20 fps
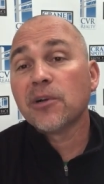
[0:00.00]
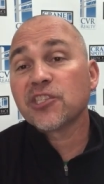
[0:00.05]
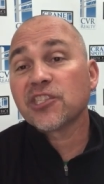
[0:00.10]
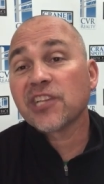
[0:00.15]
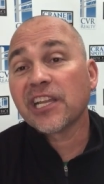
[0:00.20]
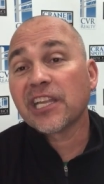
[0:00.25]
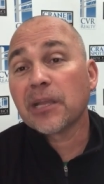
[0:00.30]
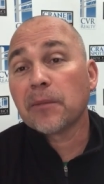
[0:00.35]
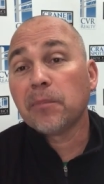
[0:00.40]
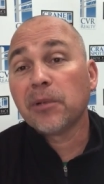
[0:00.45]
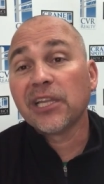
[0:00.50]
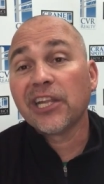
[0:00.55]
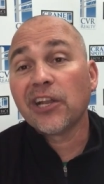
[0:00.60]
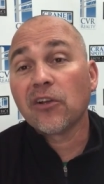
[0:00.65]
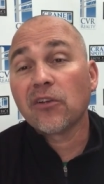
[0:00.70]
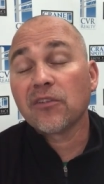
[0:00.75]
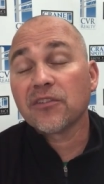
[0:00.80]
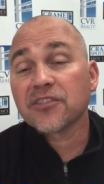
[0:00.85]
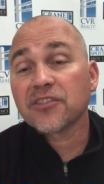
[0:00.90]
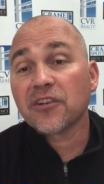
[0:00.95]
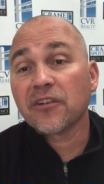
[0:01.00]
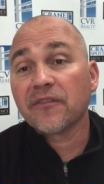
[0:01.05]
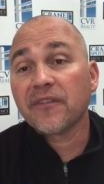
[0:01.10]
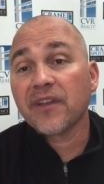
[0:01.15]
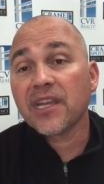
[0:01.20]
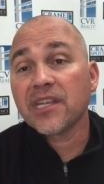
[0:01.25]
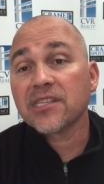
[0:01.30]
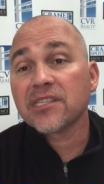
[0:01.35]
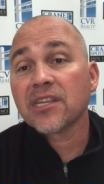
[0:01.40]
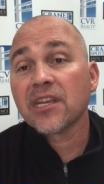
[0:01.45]
much like the political
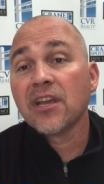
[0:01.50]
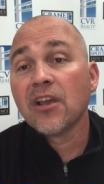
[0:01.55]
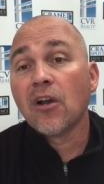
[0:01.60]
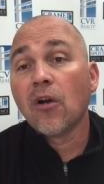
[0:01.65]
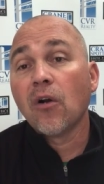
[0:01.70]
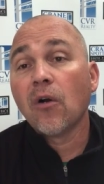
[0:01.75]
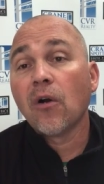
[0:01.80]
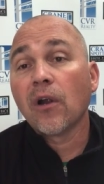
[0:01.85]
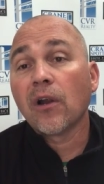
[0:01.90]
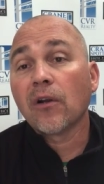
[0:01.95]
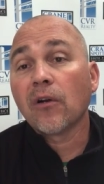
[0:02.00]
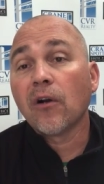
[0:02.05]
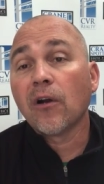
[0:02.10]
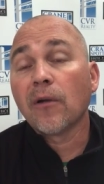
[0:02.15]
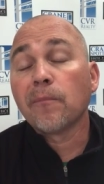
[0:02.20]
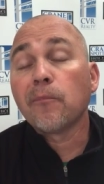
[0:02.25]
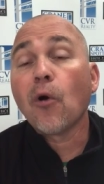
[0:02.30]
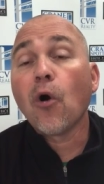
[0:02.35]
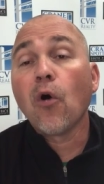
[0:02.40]
surveys or